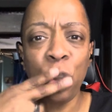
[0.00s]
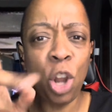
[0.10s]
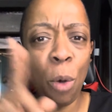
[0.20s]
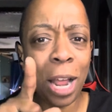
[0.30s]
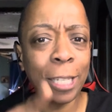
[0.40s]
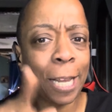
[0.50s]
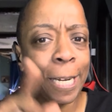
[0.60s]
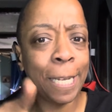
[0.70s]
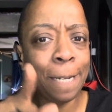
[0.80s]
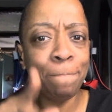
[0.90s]
Know what else I
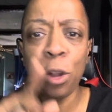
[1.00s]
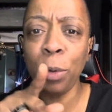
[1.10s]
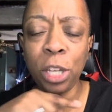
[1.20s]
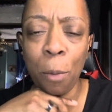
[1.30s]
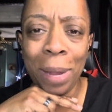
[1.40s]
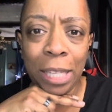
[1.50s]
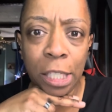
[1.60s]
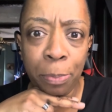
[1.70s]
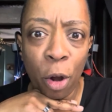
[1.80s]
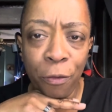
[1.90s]
need? Know what's going to make
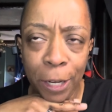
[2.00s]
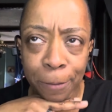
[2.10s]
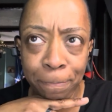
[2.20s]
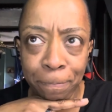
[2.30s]
this perfect?